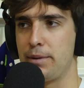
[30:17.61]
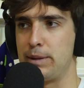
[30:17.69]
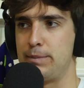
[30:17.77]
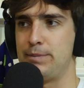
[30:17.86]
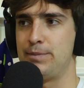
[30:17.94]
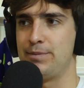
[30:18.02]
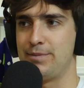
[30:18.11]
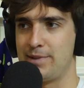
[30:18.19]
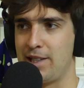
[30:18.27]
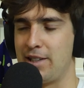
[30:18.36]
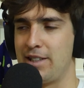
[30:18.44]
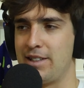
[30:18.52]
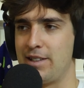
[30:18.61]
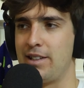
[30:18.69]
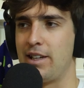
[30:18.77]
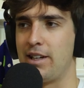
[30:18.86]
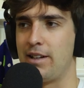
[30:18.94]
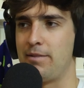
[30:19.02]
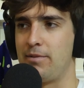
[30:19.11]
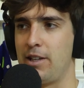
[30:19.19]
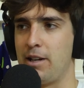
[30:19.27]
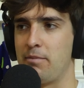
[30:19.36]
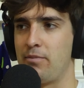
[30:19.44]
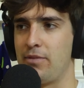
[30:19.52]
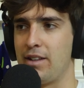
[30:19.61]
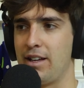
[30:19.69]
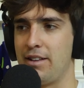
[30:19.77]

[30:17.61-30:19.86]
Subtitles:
Yes, that is a funny meme from Instagram.